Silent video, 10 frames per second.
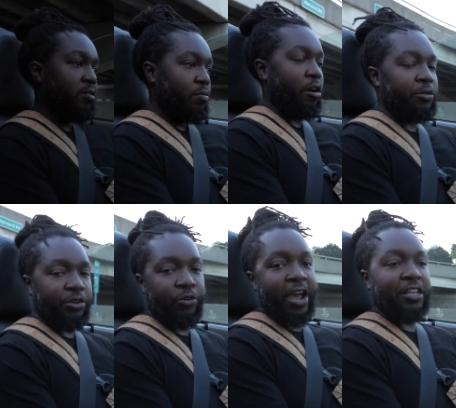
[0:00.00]
So with the
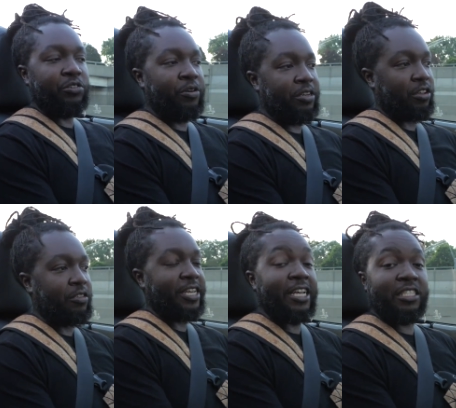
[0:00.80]
Grand Touring, it's
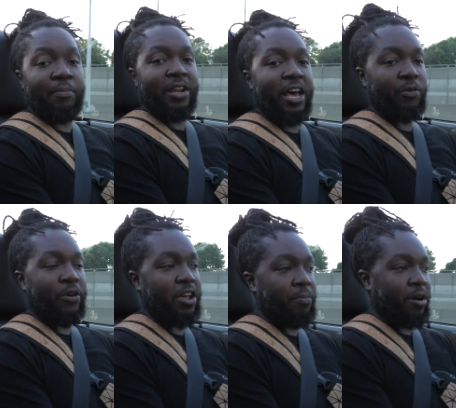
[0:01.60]
gonna take some of that
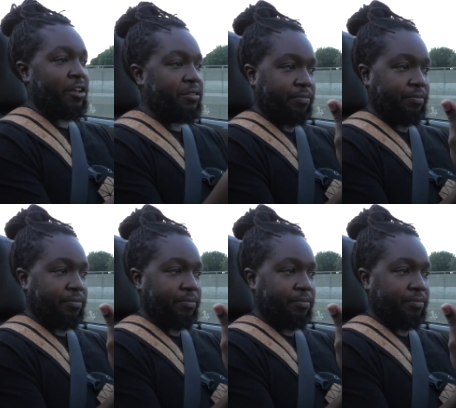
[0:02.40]
away, but